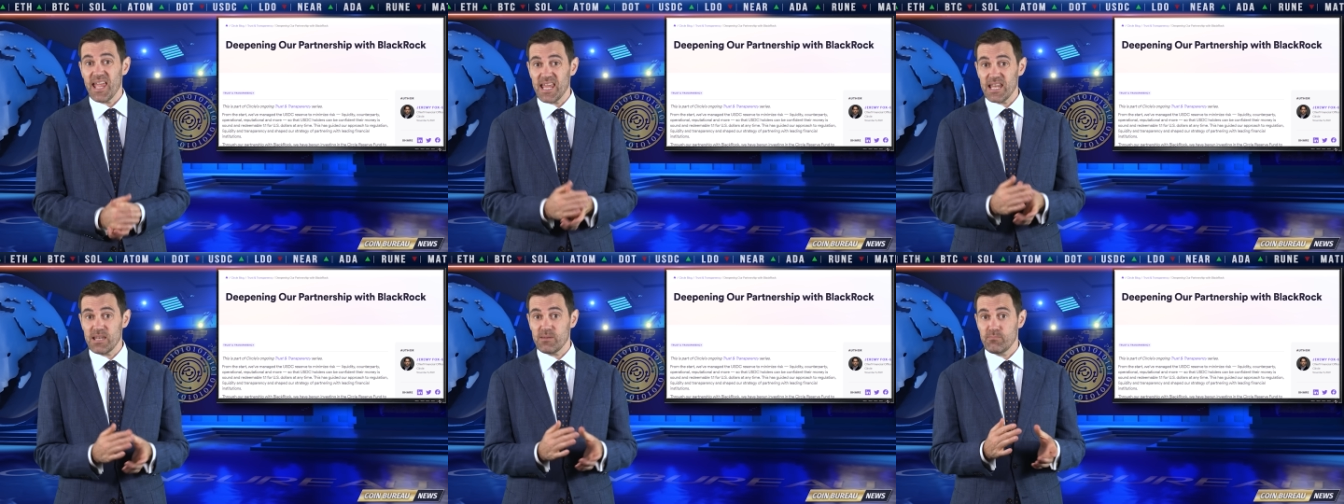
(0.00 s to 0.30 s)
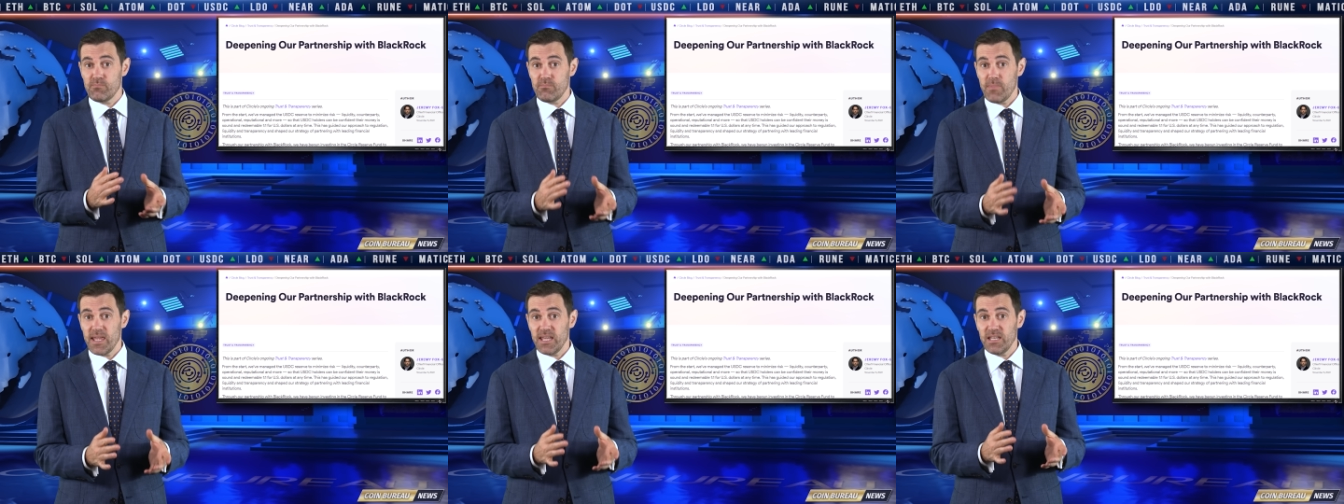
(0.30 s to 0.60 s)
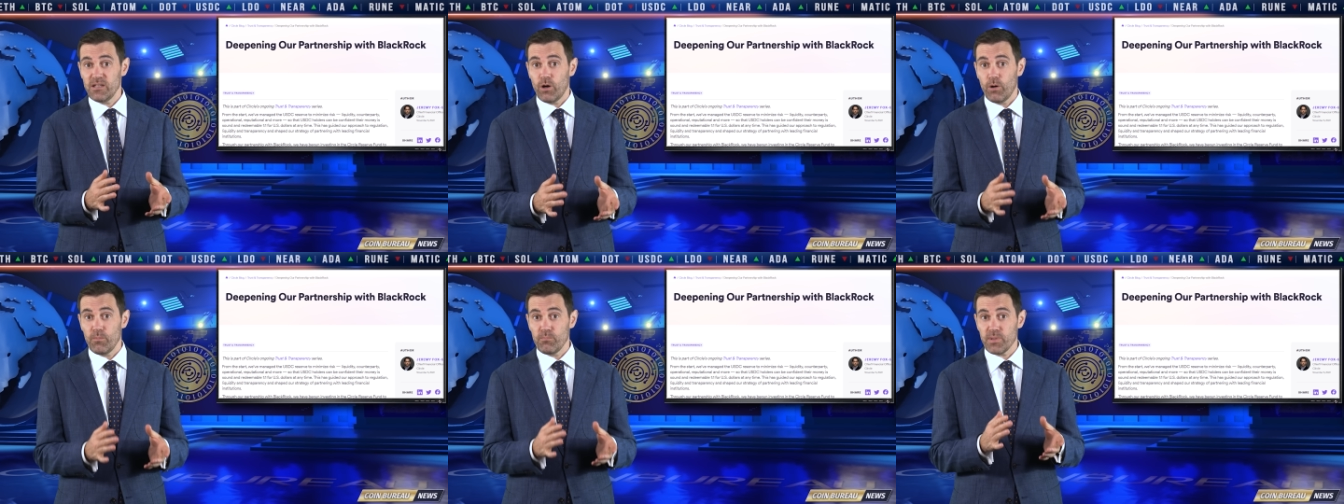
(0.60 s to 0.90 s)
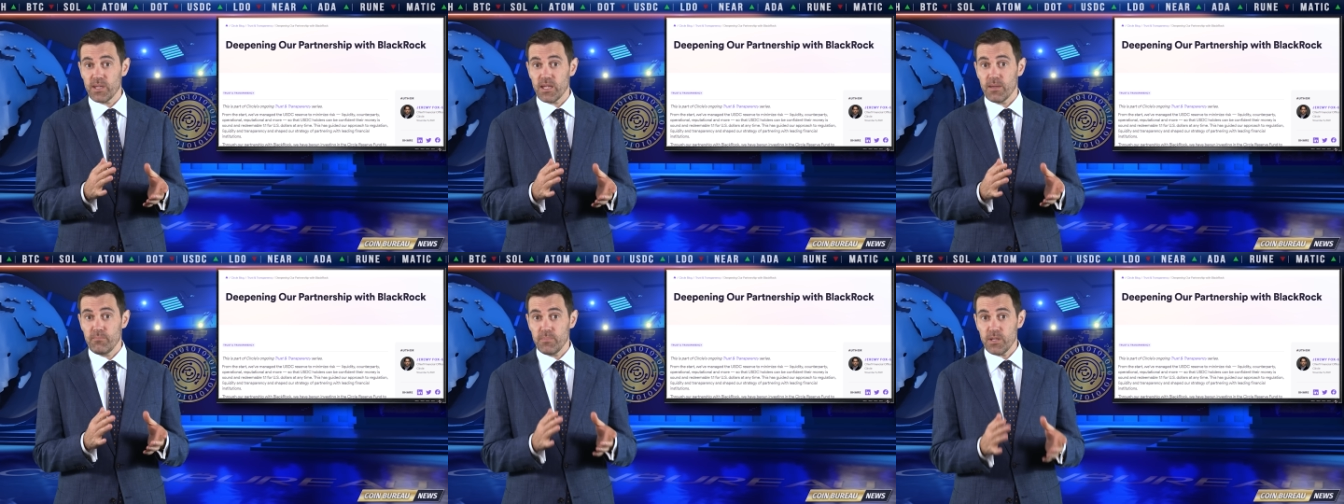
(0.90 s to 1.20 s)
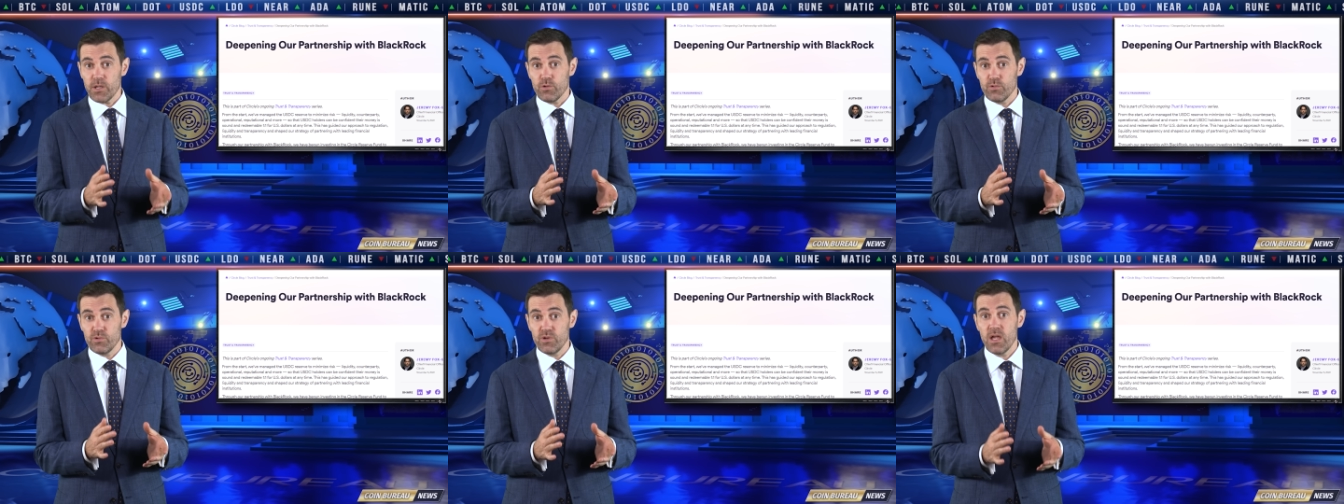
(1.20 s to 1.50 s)
it may not be
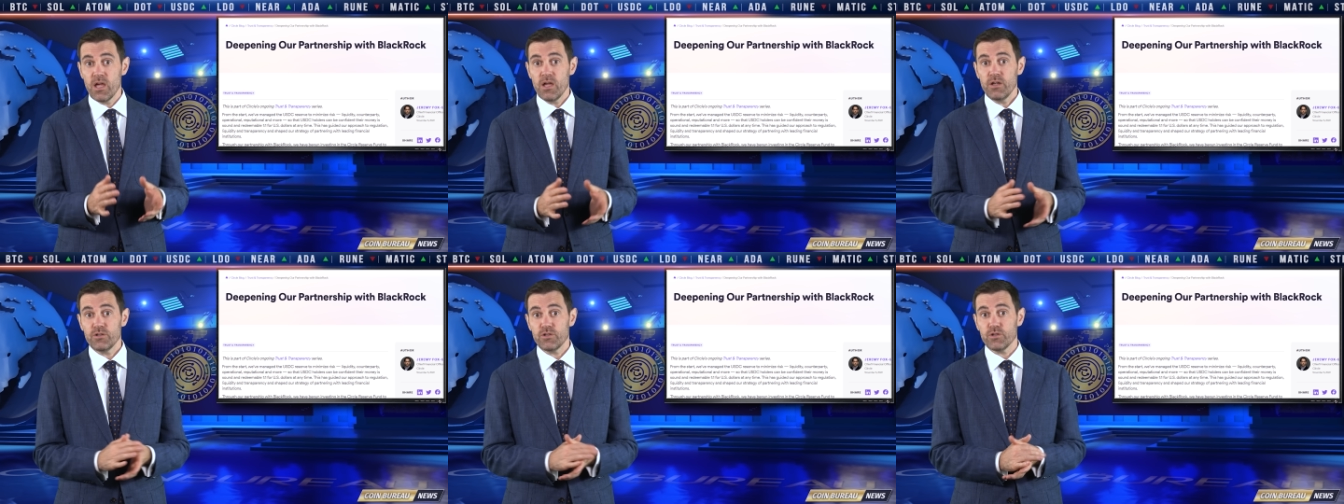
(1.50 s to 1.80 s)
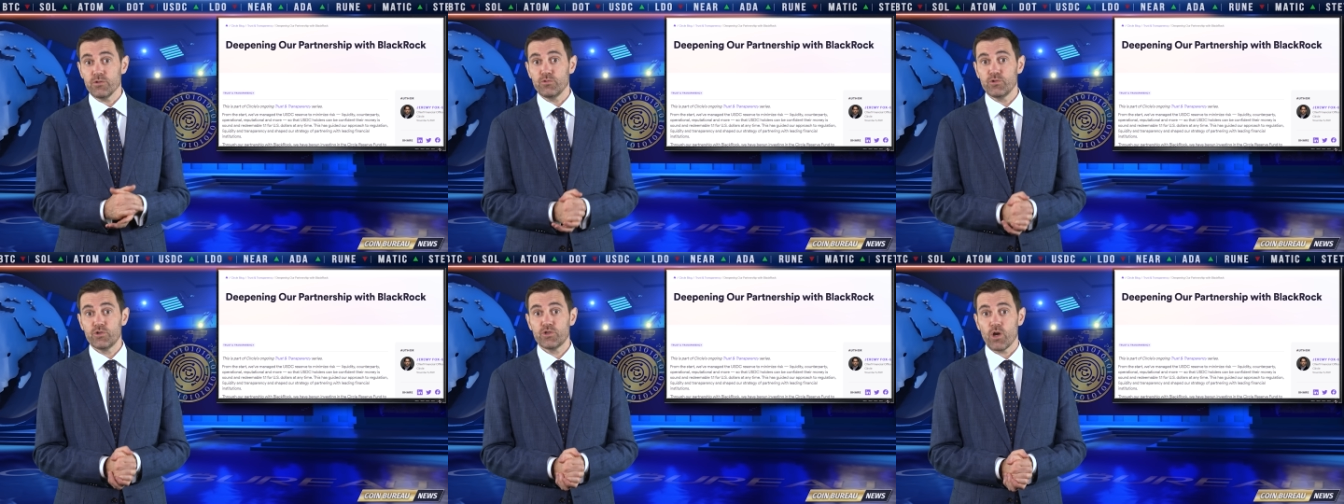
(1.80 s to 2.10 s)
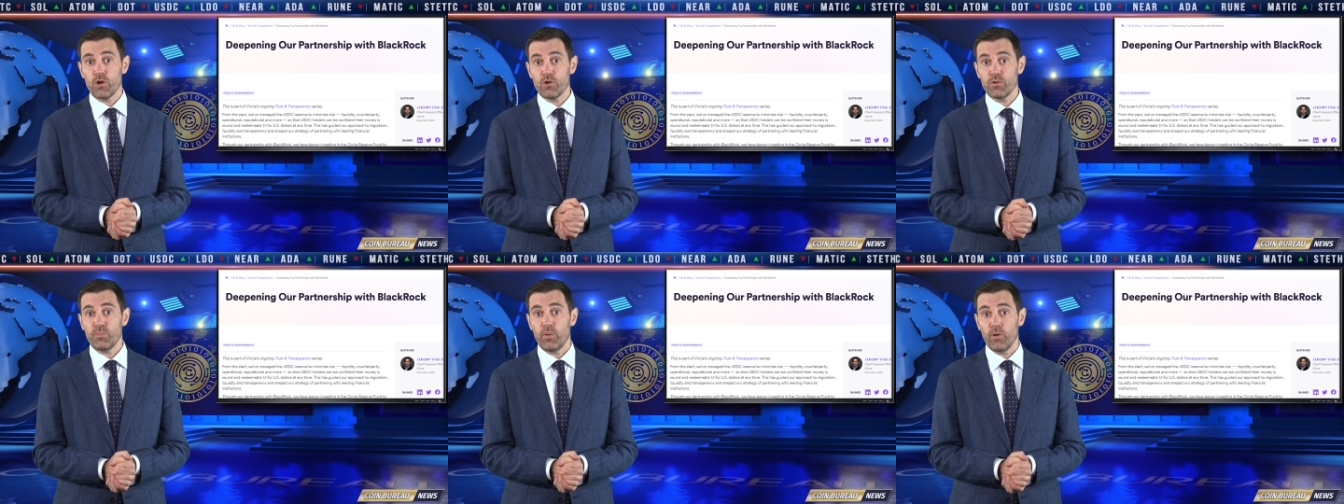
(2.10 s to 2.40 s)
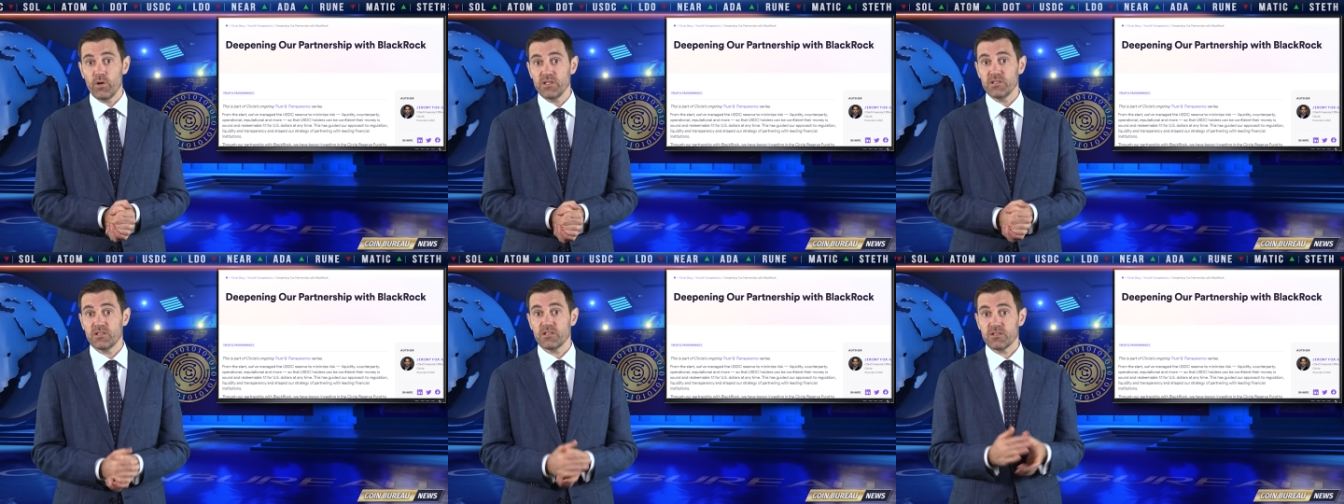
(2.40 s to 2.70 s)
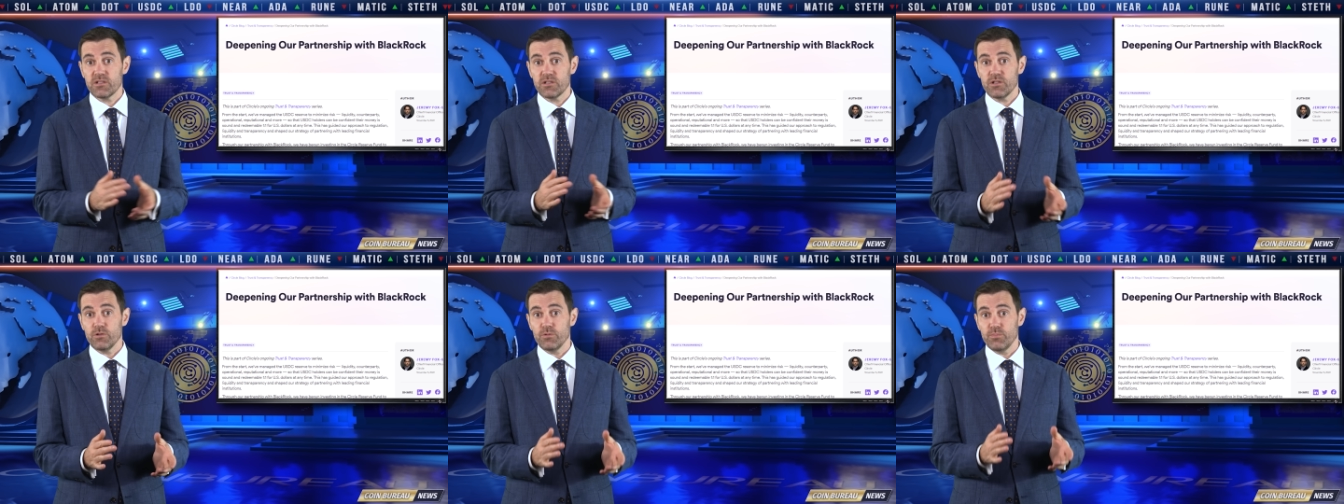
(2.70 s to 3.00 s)
immune to Chokepoint
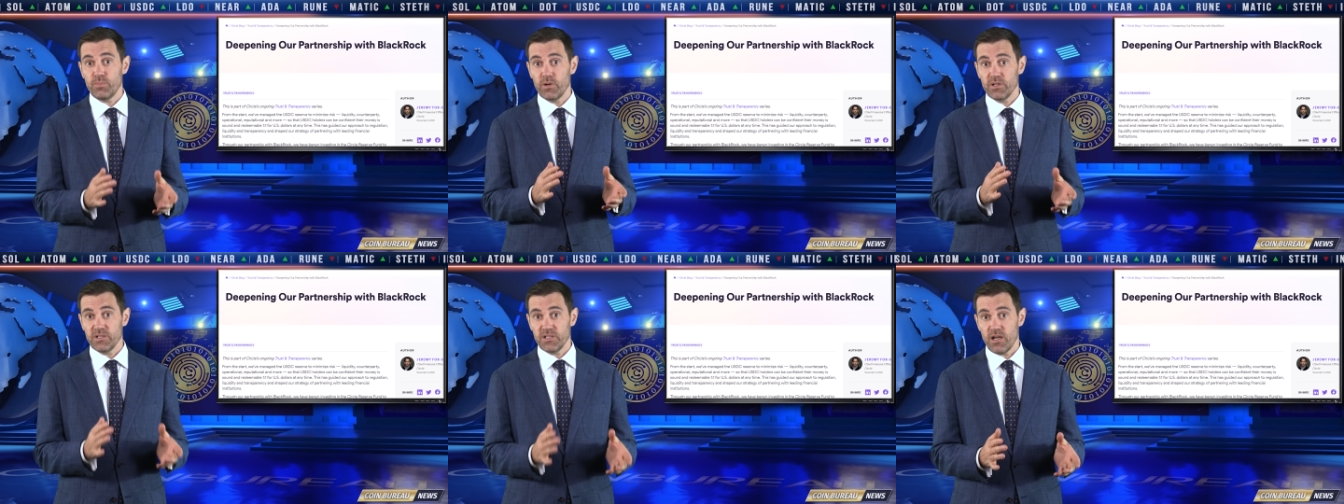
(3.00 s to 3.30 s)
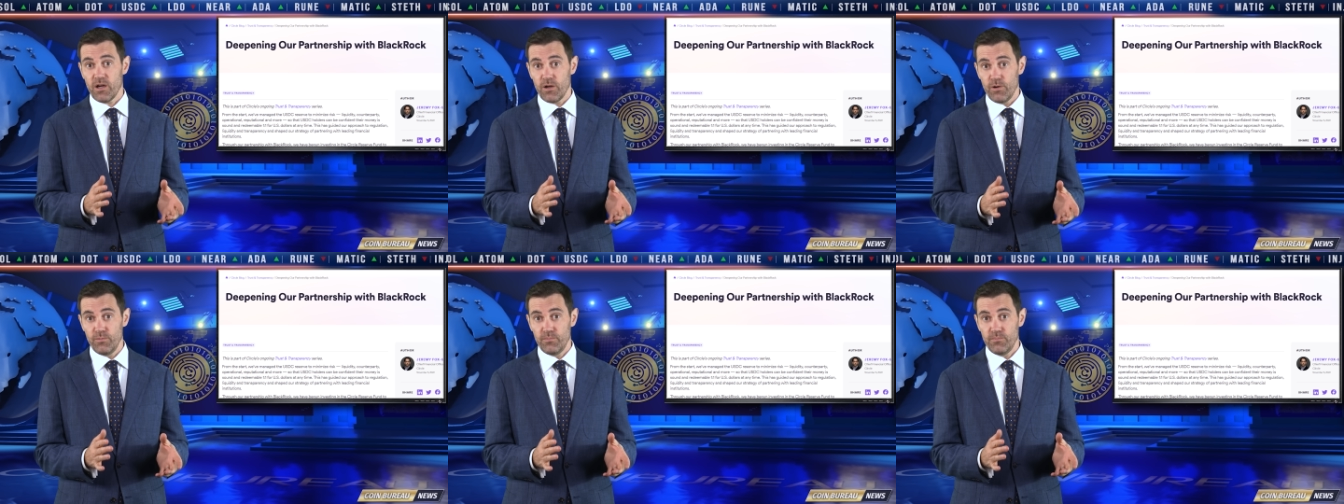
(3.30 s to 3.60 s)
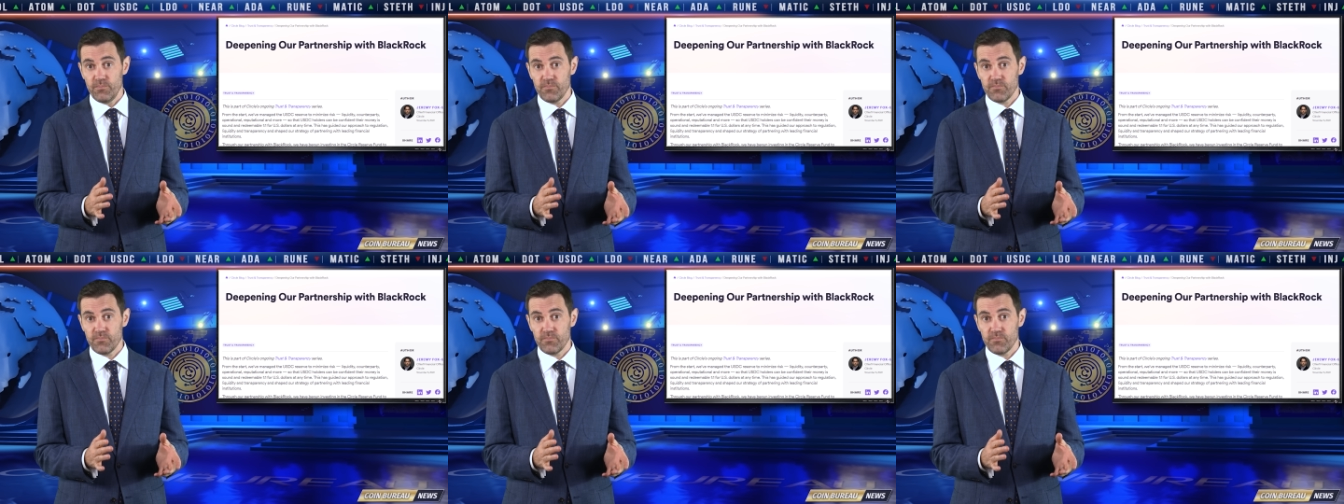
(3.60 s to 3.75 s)
two point oh.